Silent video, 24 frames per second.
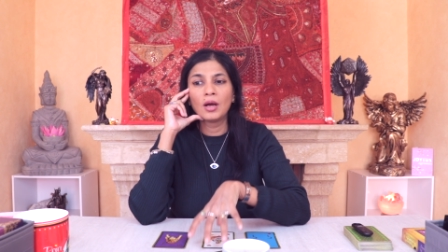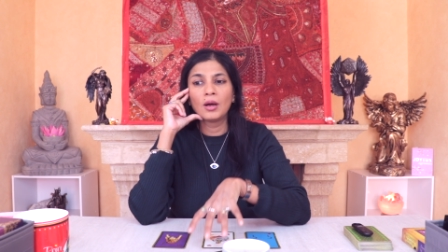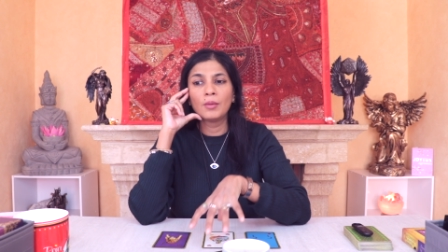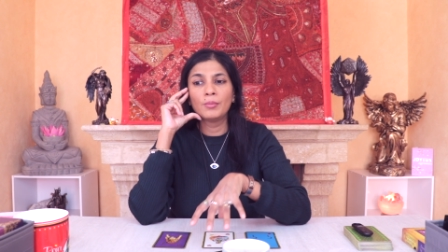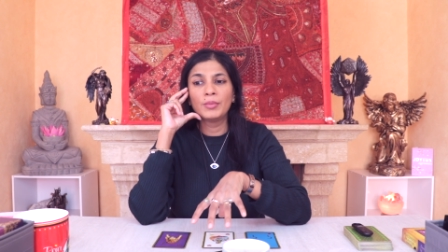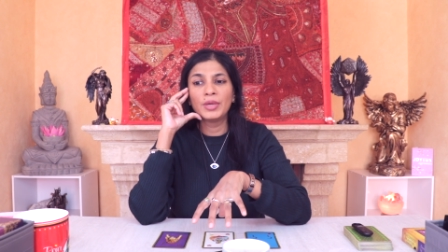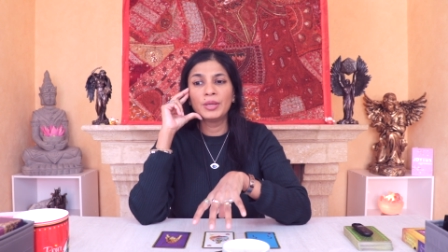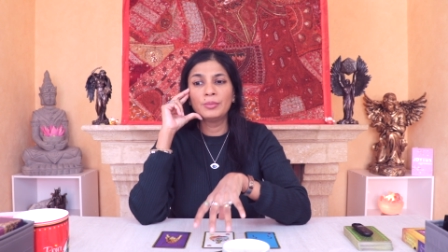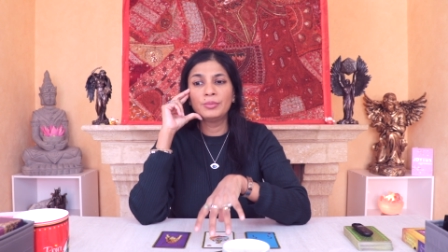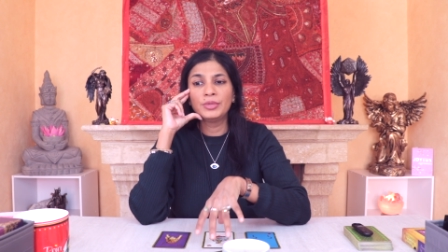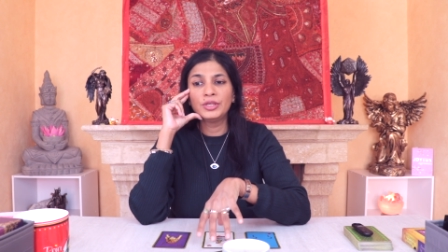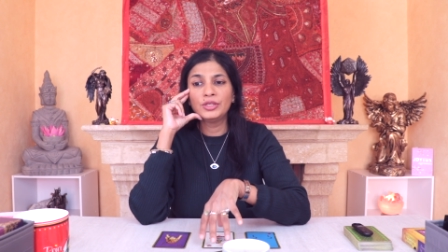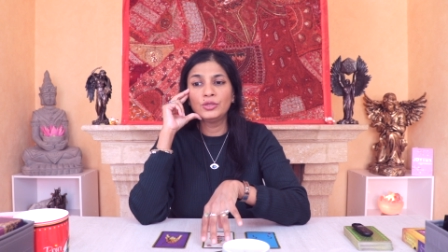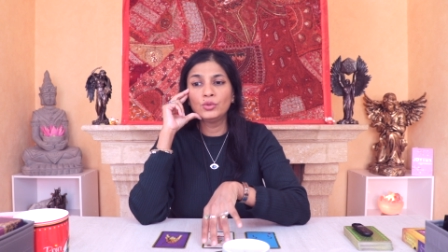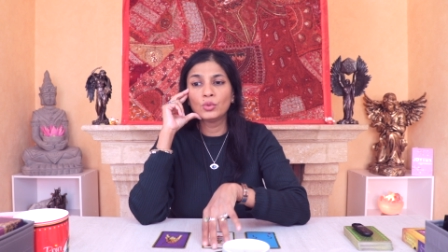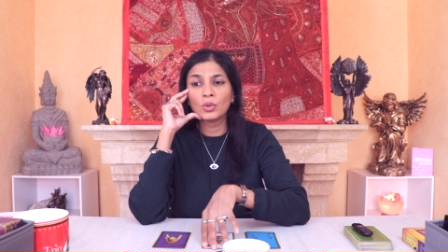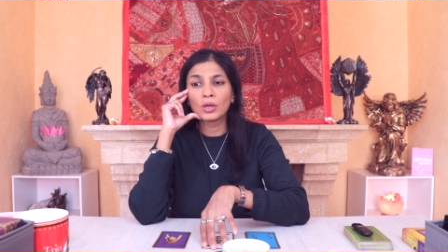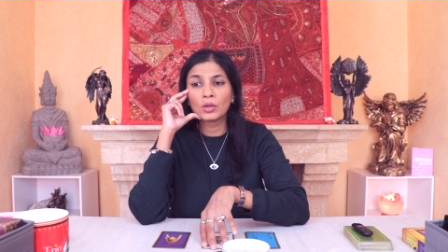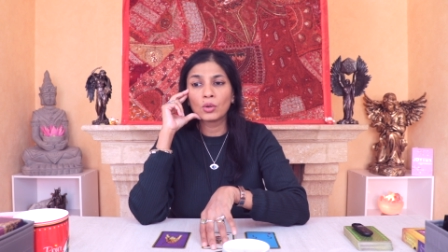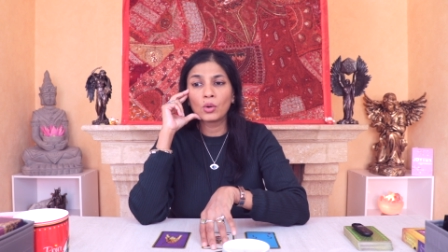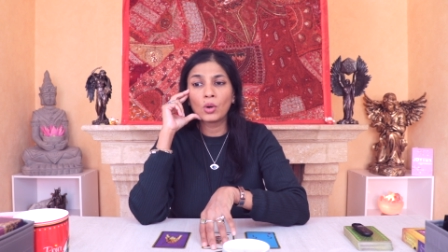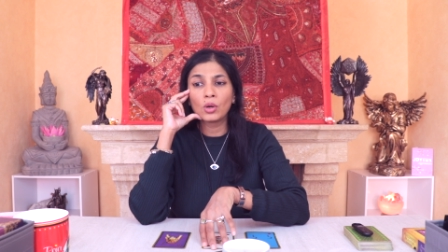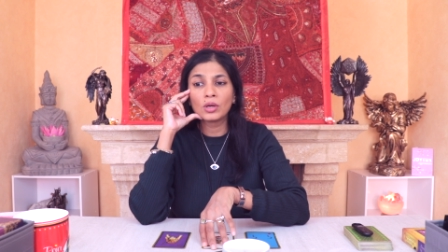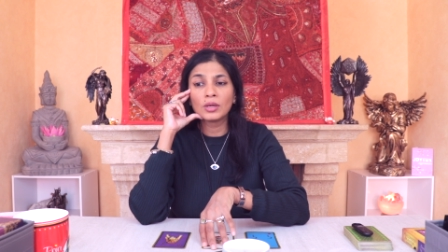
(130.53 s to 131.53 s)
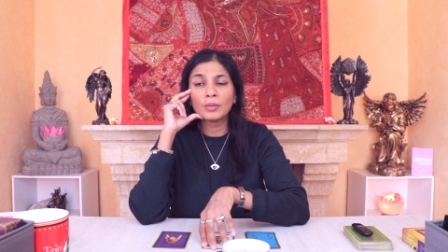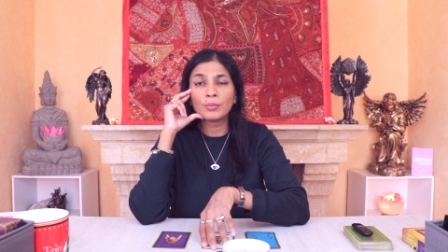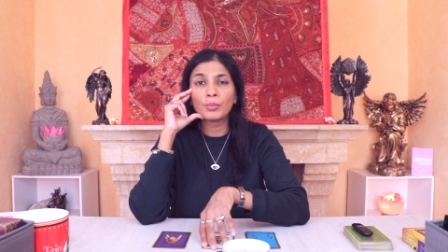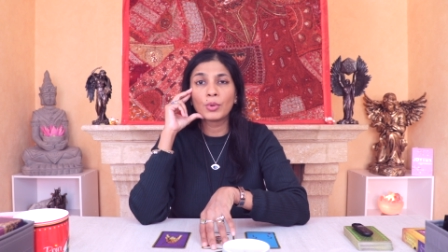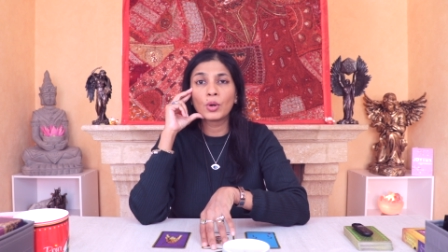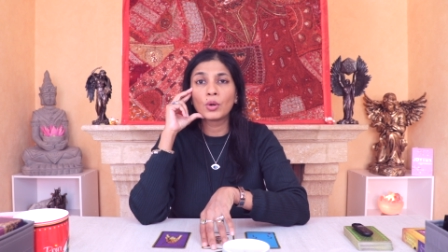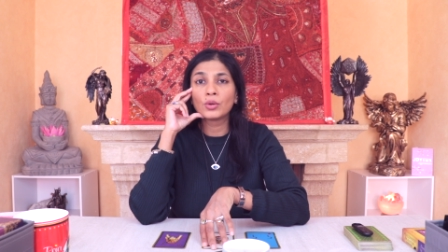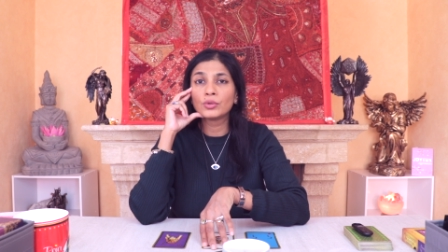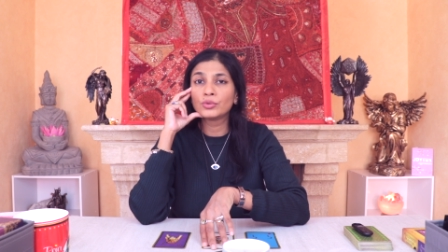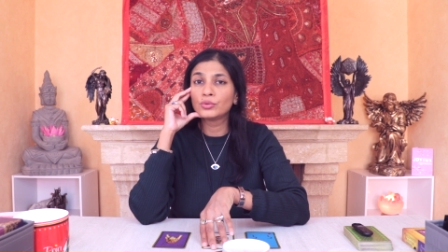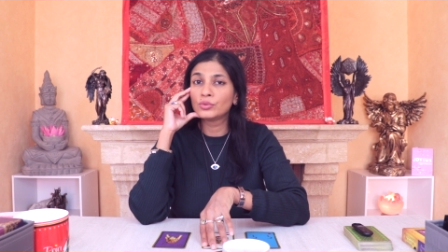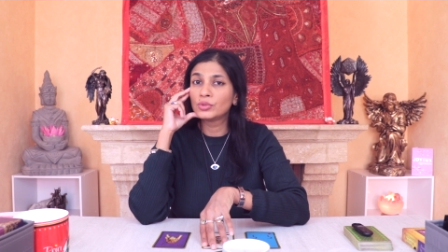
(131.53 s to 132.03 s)
Maybe you are called
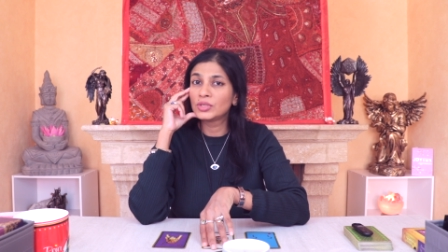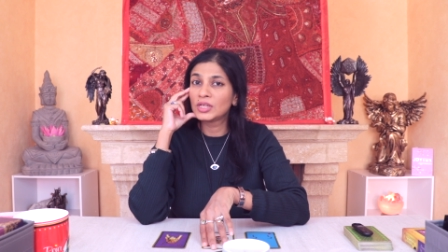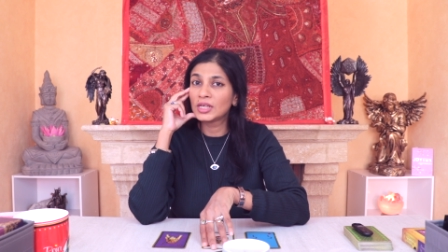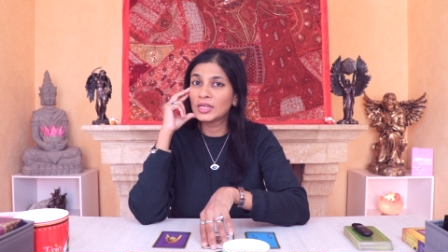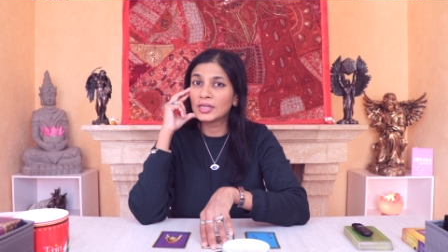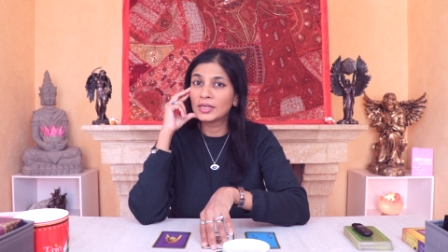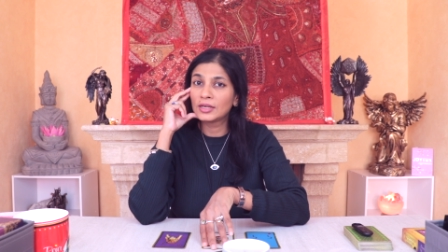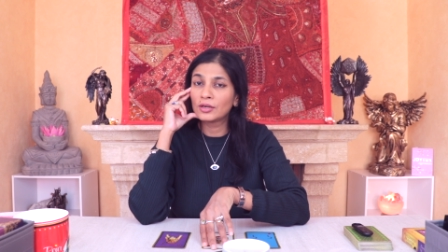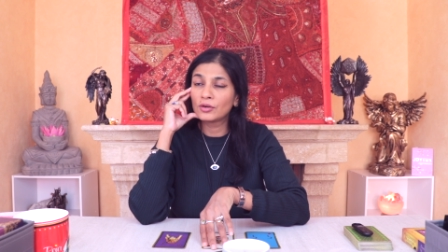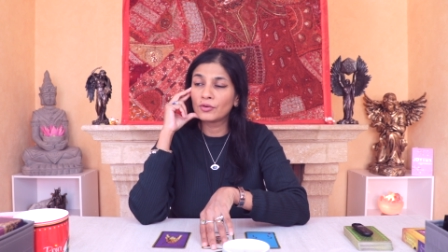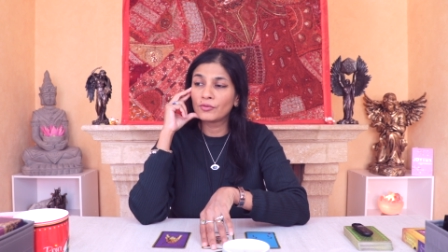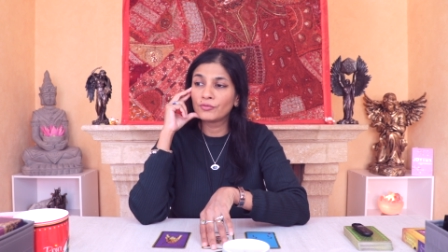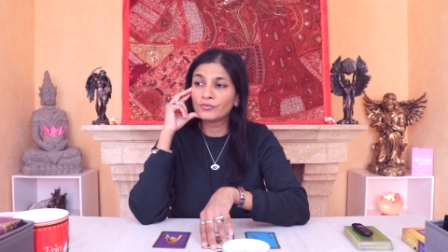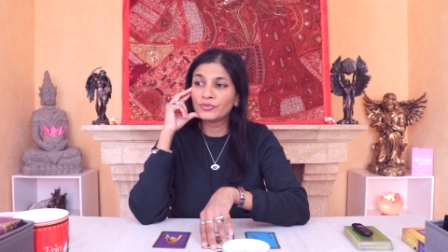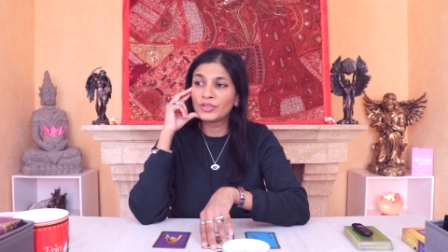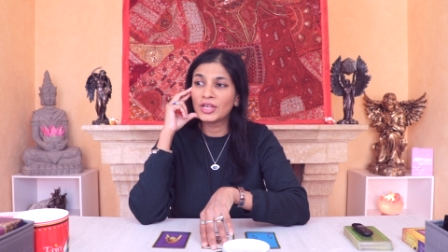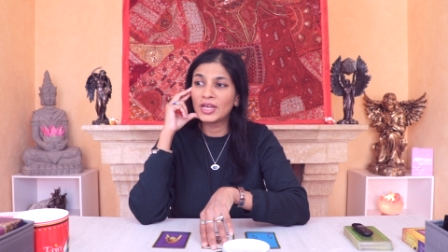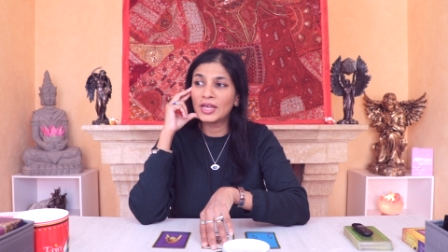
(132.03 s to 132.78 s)
upon to take care of